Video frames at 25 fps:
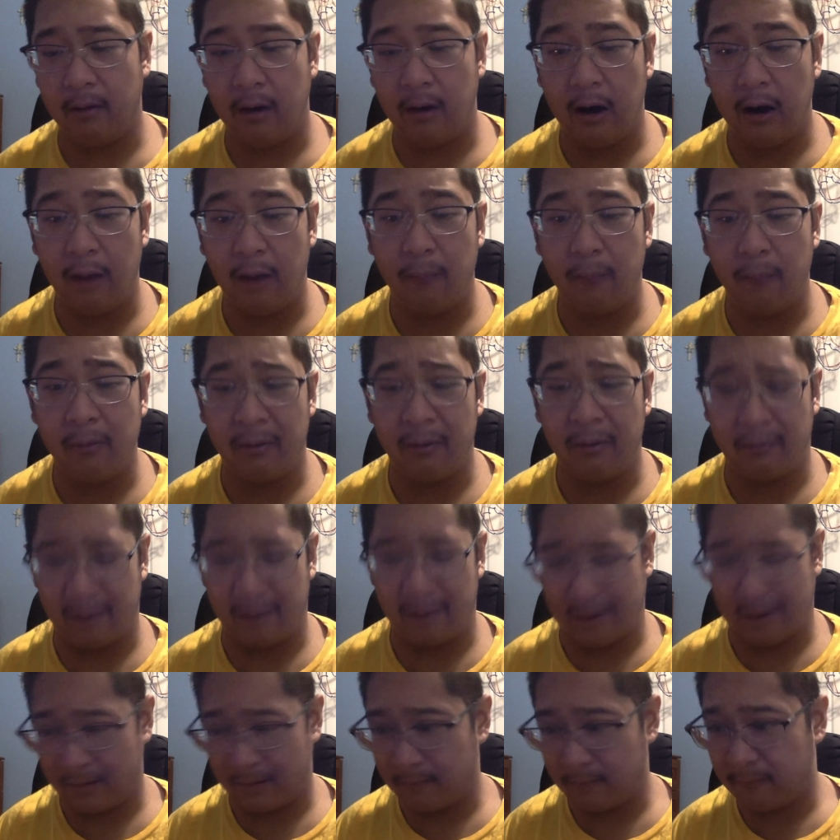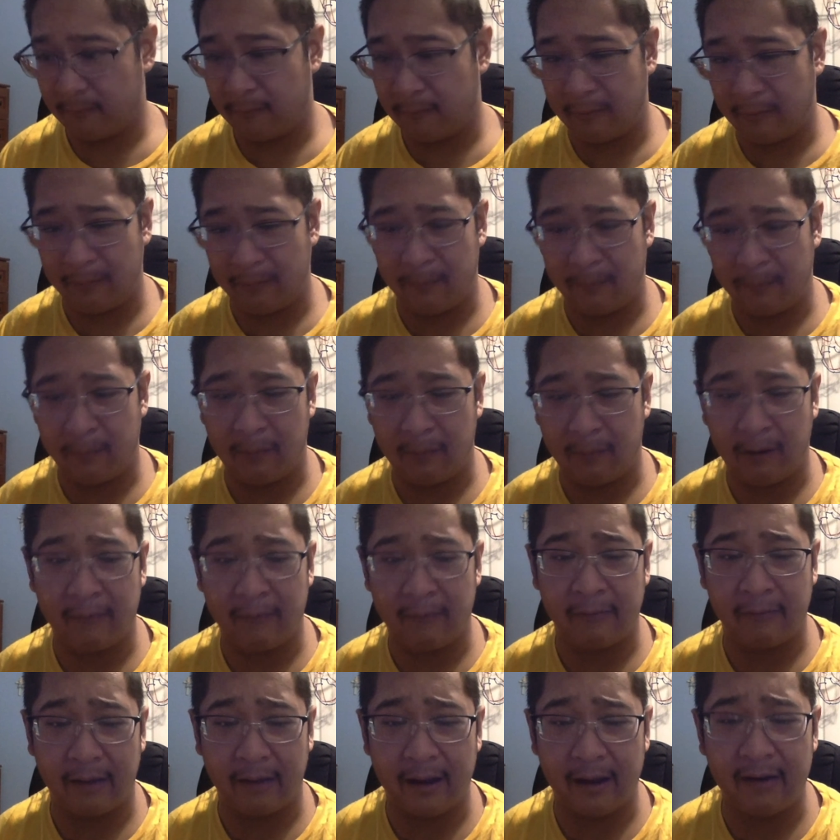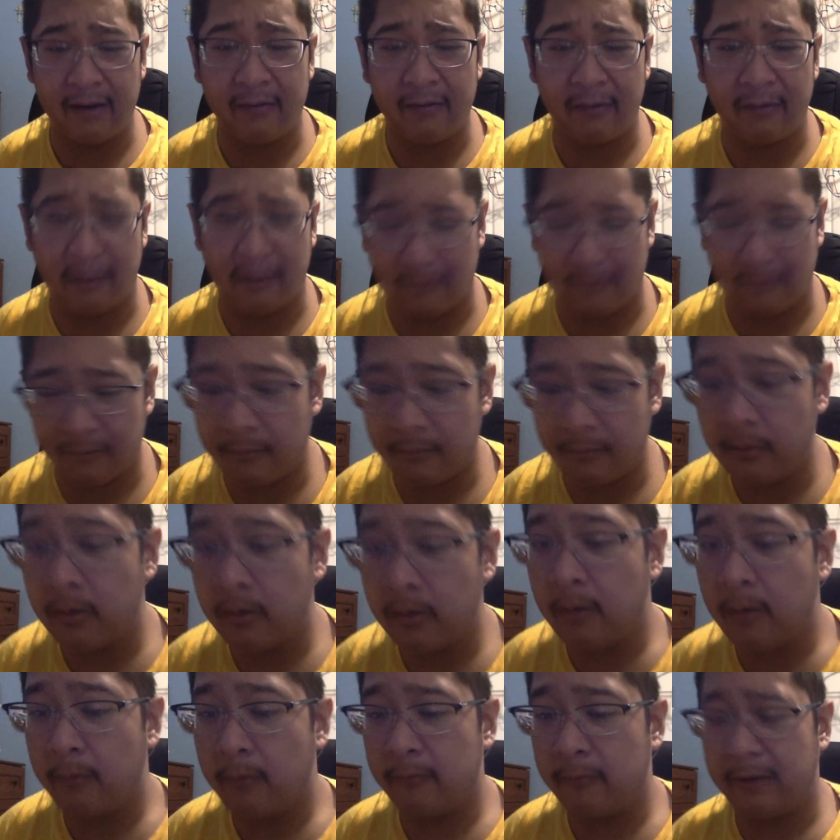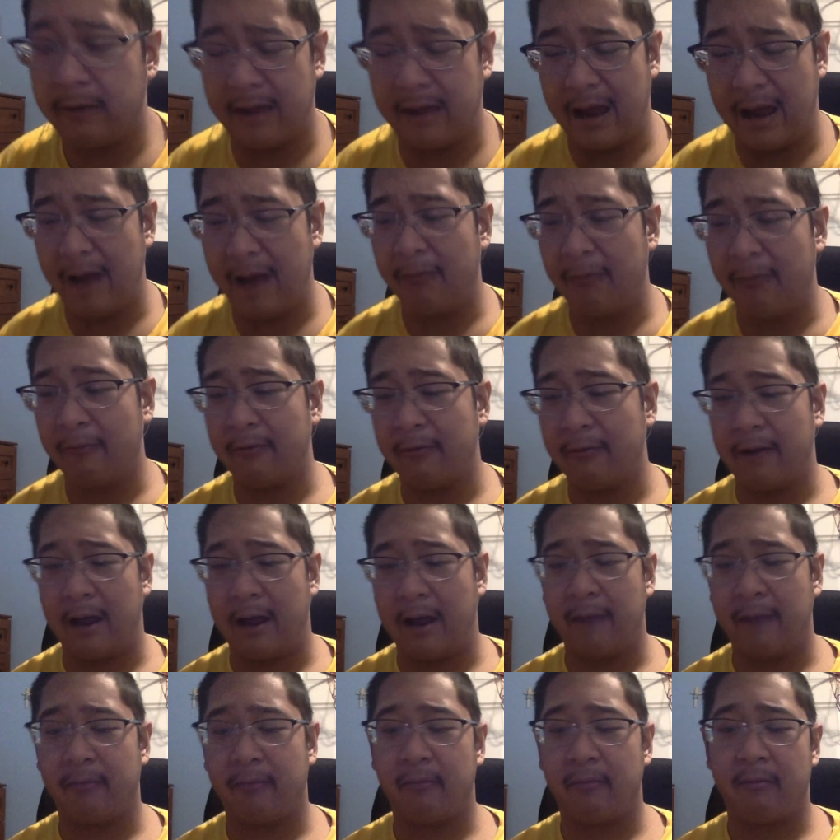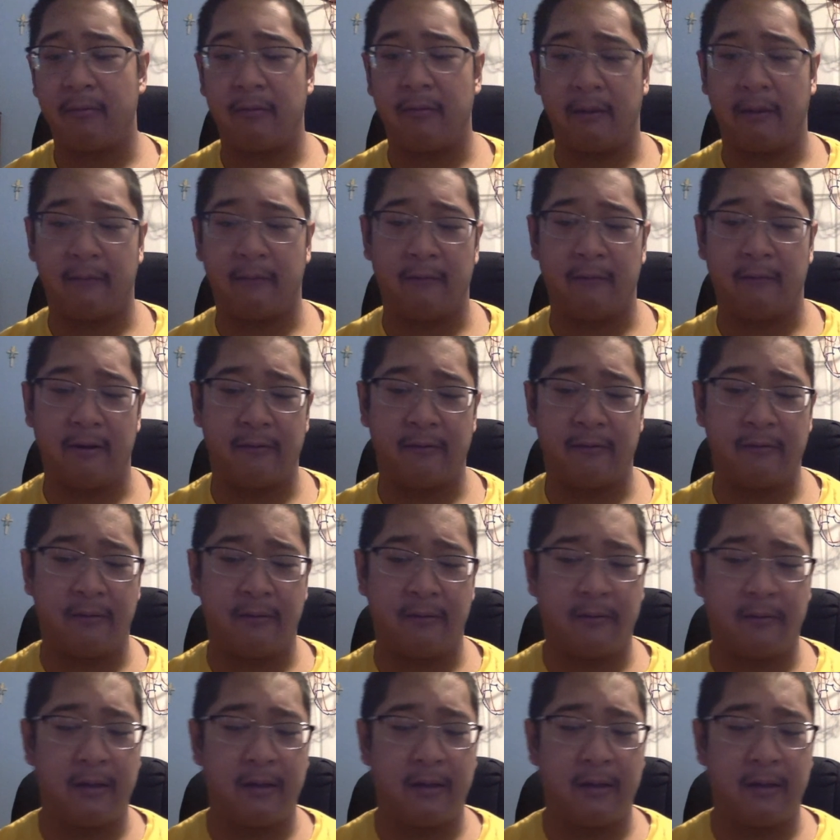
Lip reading: uploaded from Project Innocence? The answer to that question